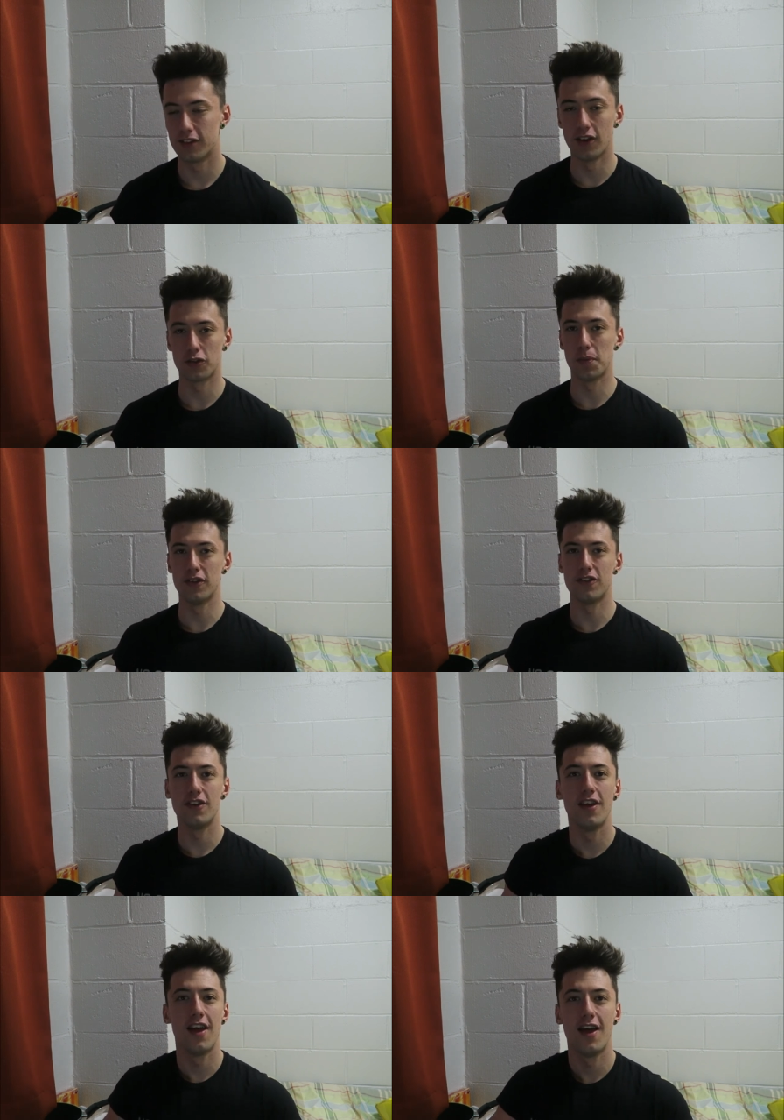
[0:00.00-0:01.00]
Not
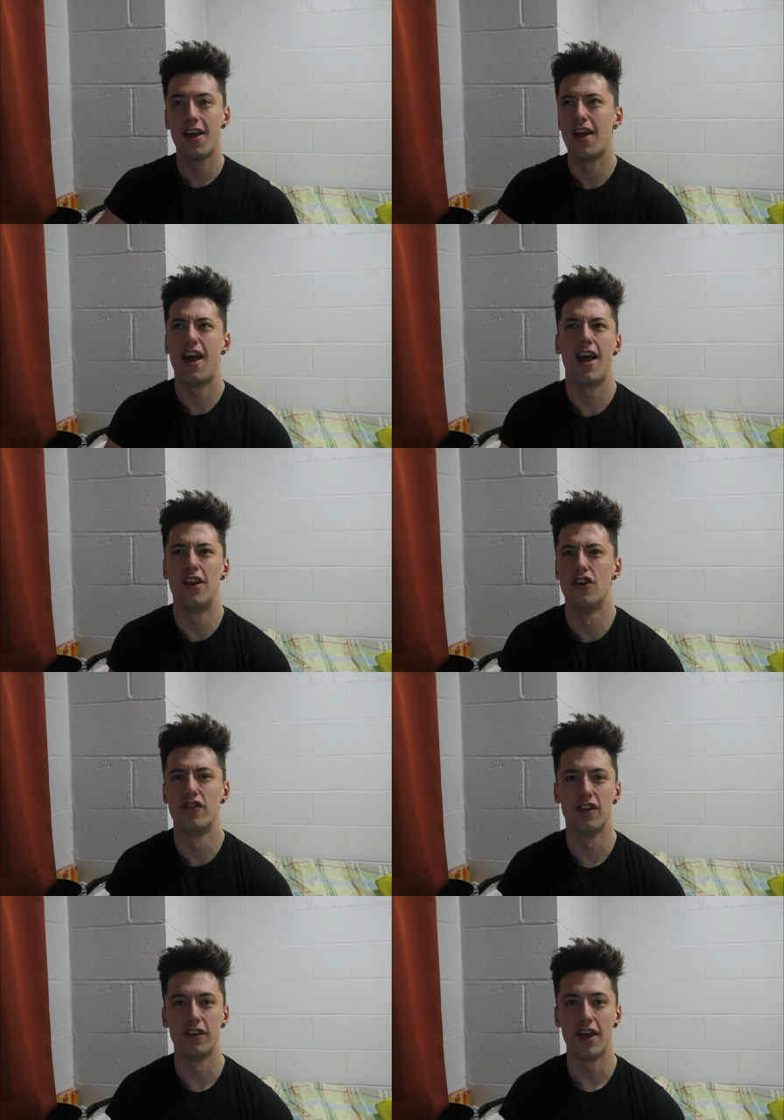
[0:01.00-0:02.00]
sponsored,
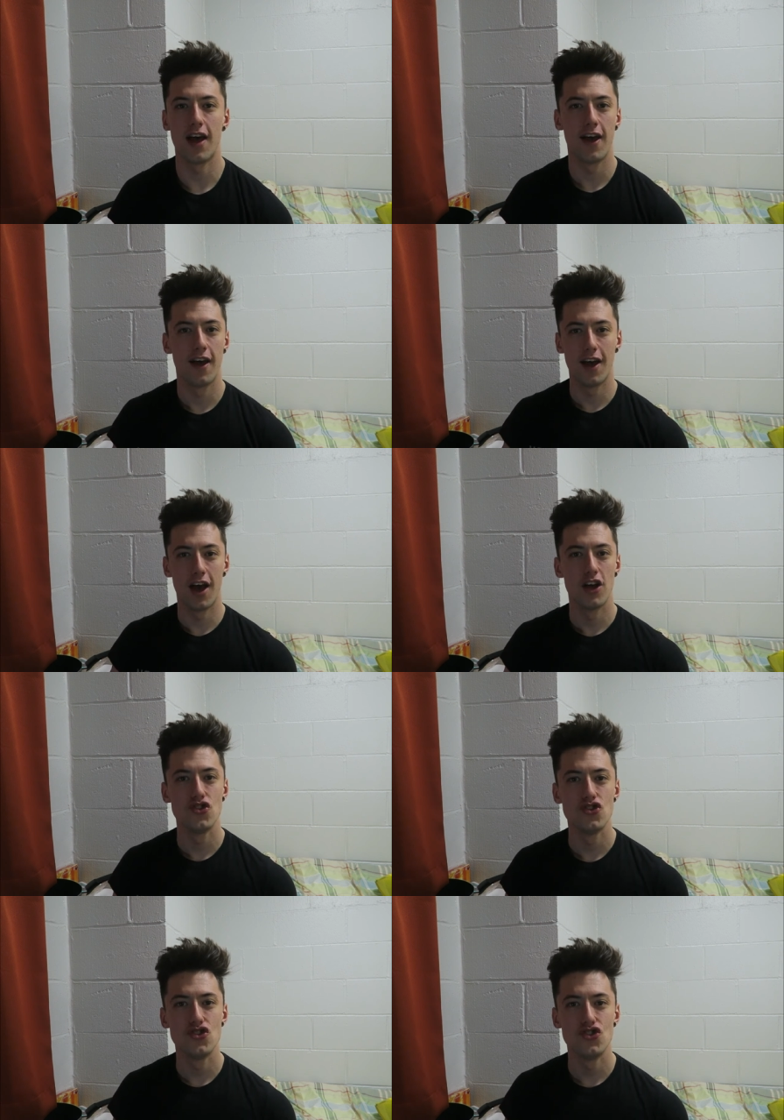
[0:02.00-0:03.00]
nothing like that.
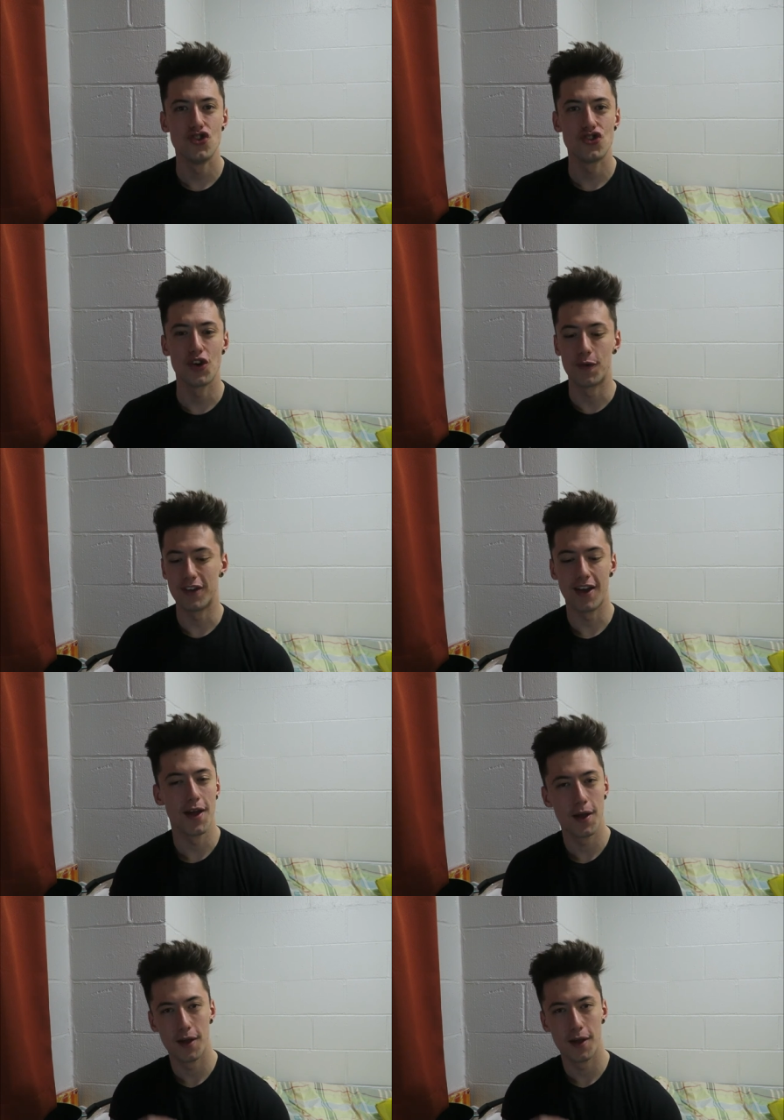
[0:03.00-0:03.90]
Just showing you